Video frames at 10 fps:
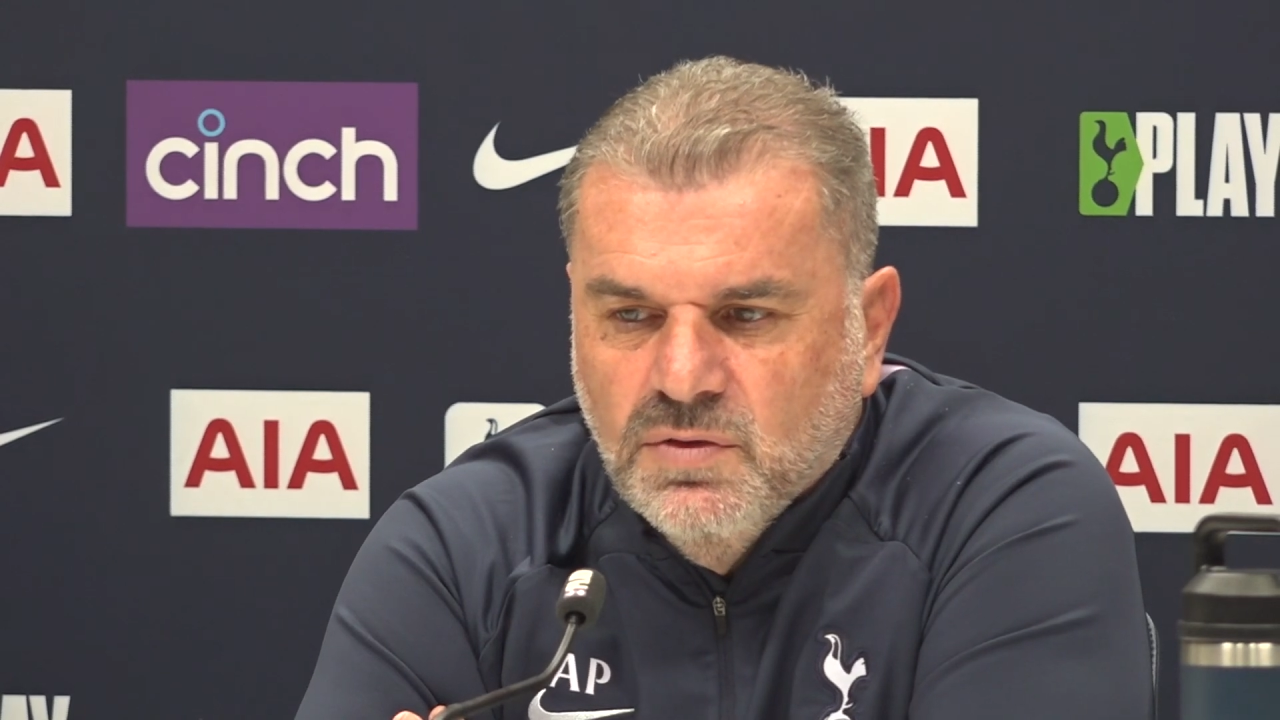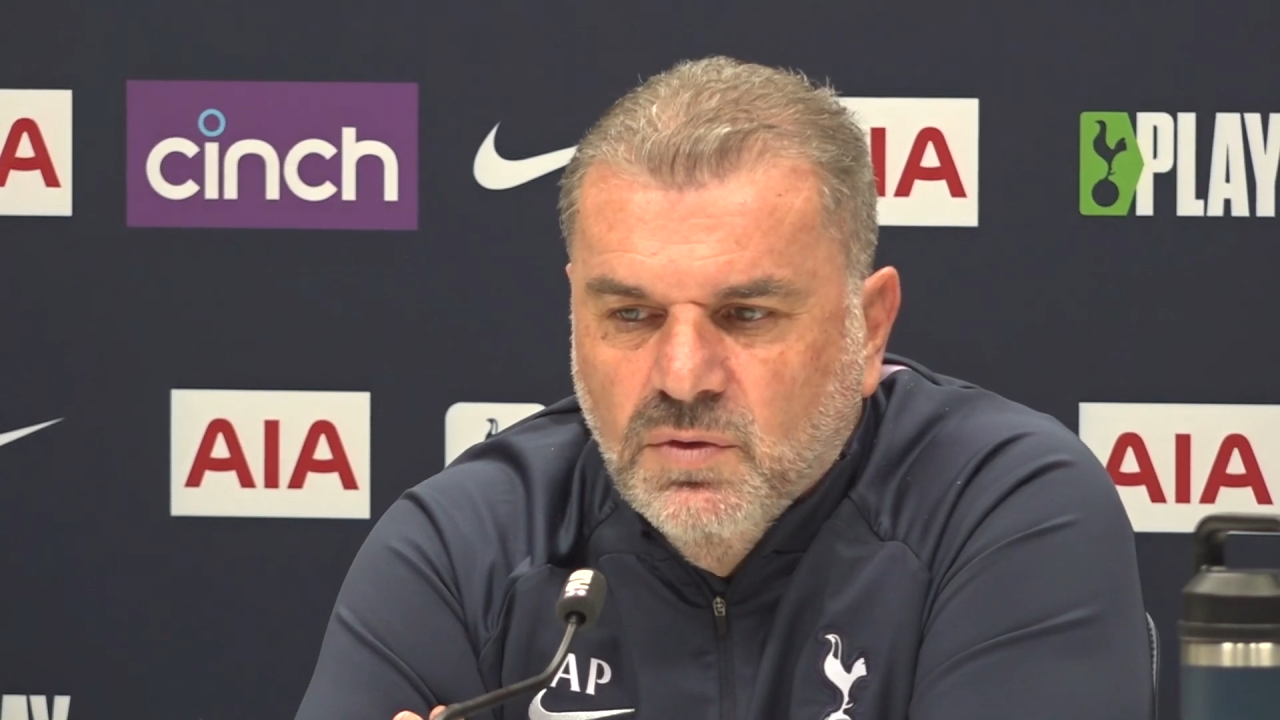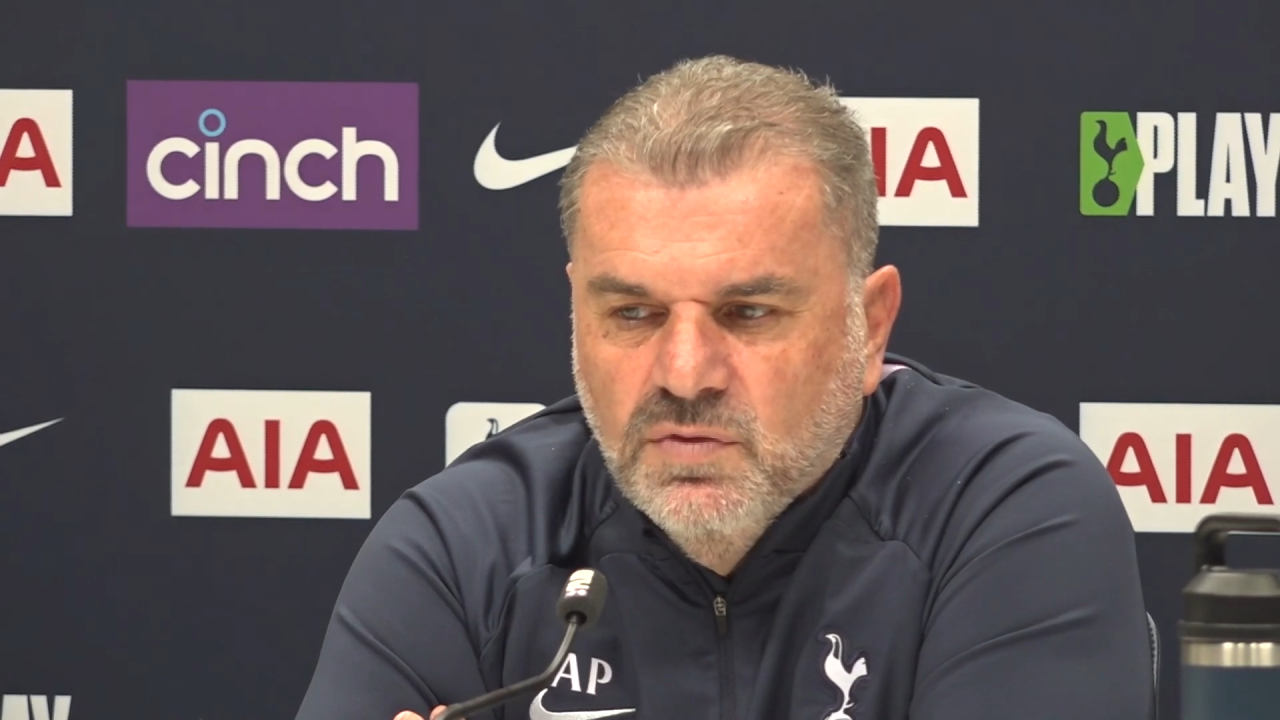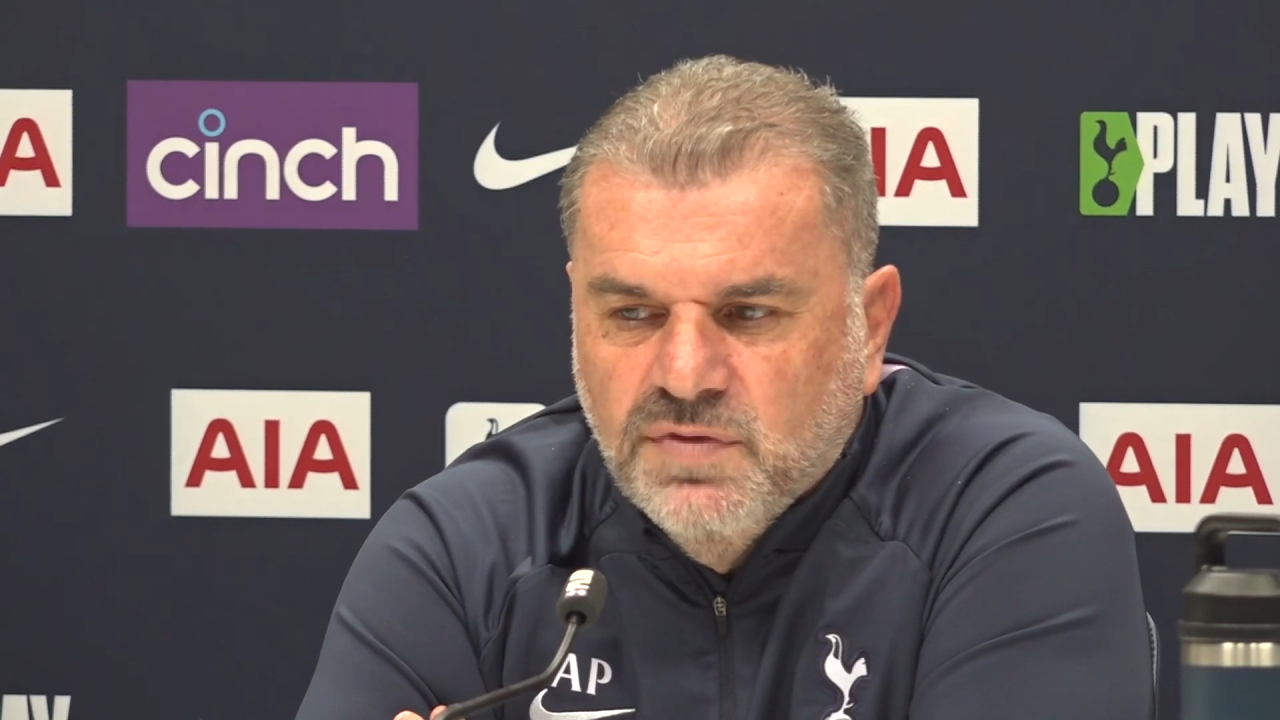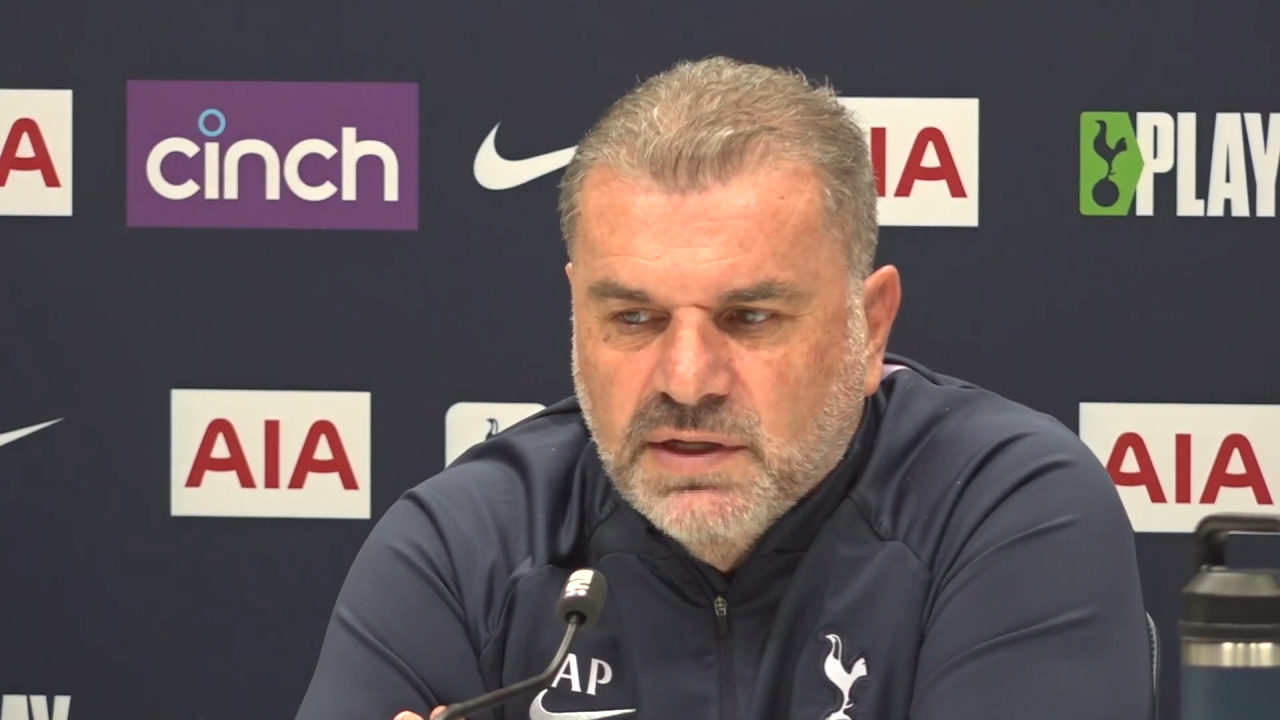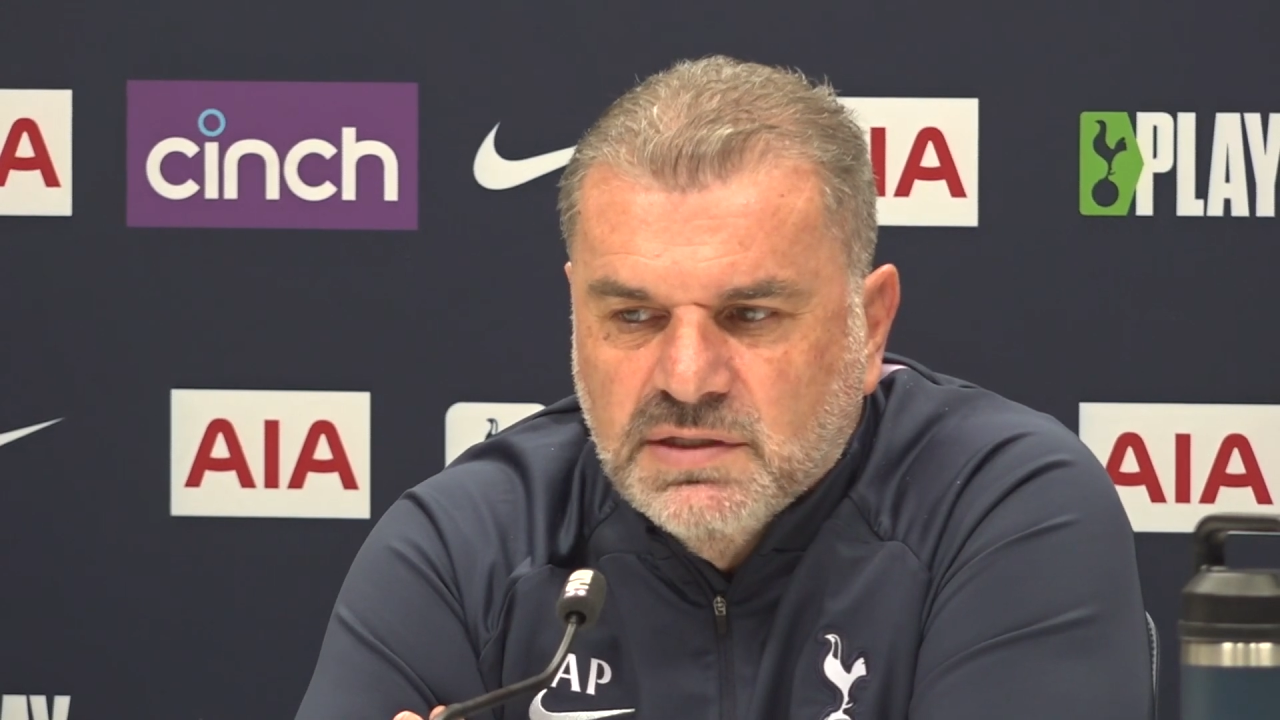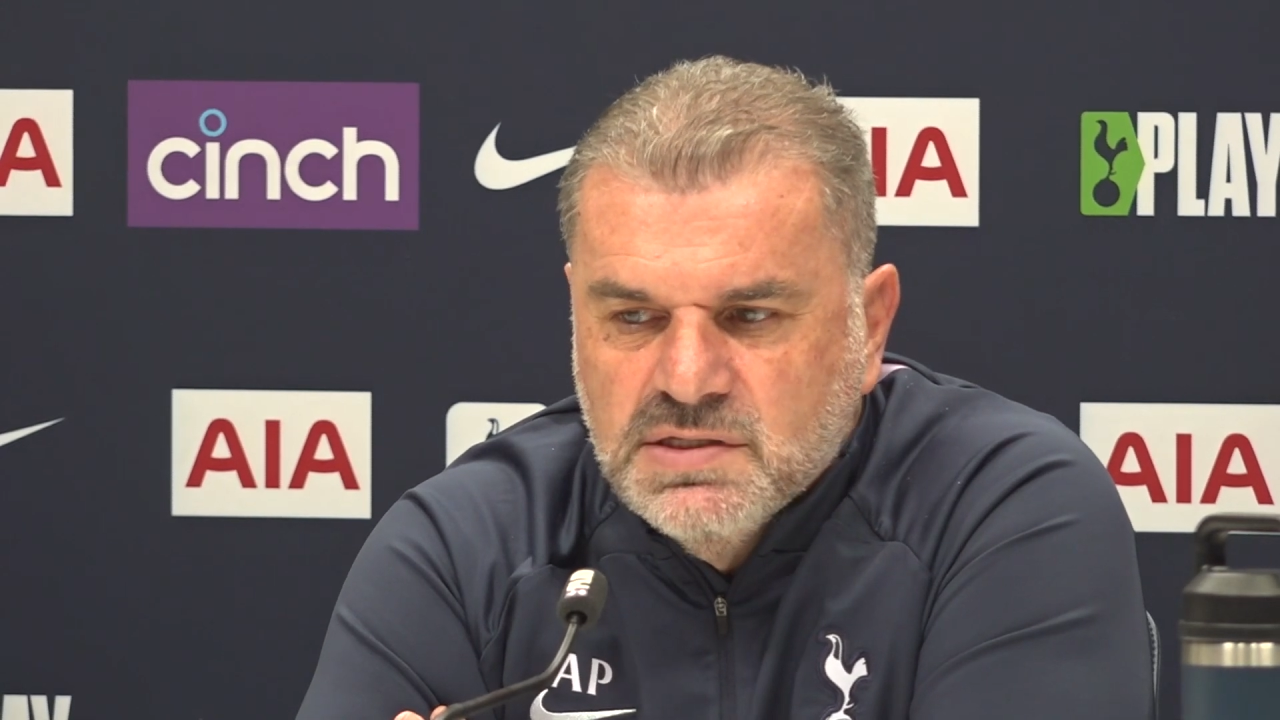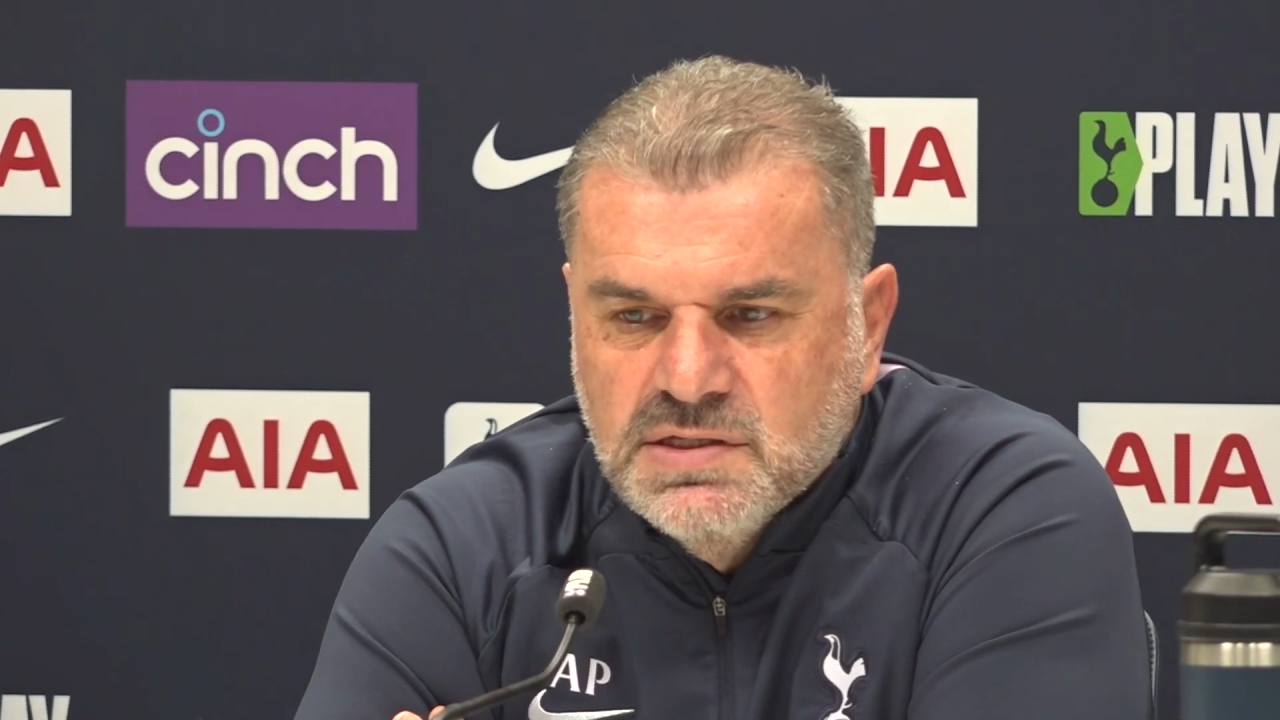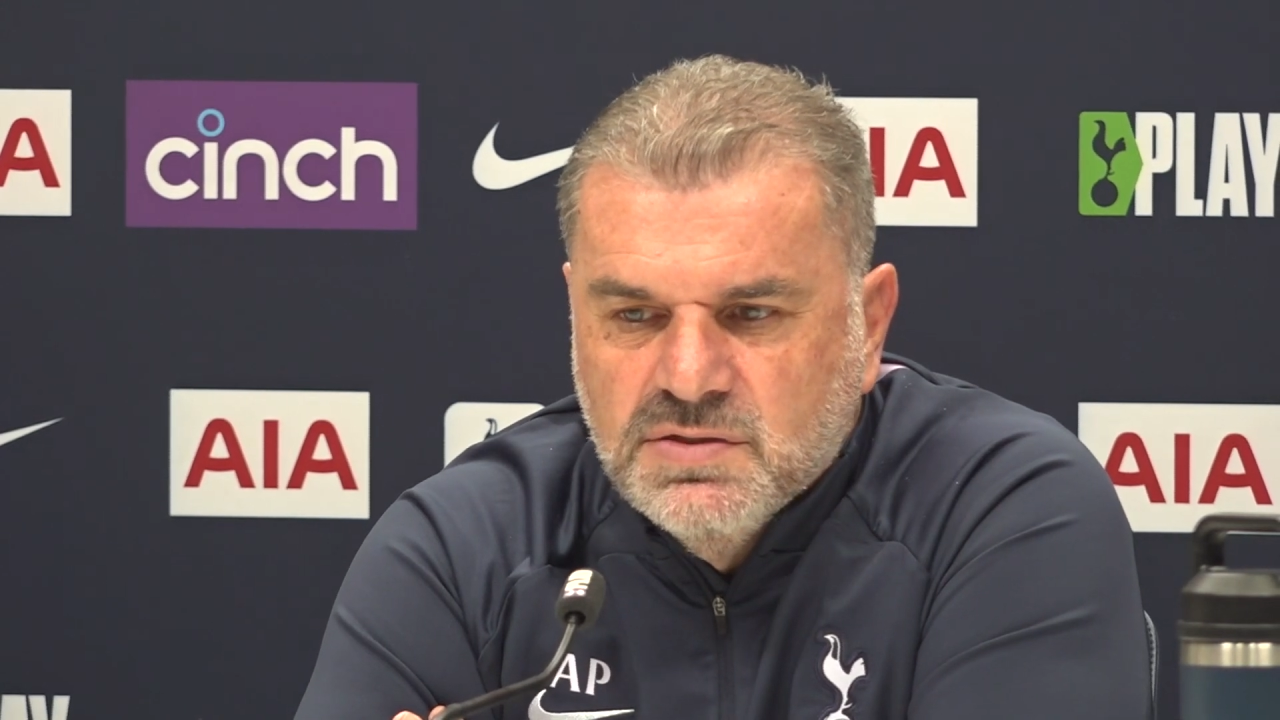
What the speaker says: all factors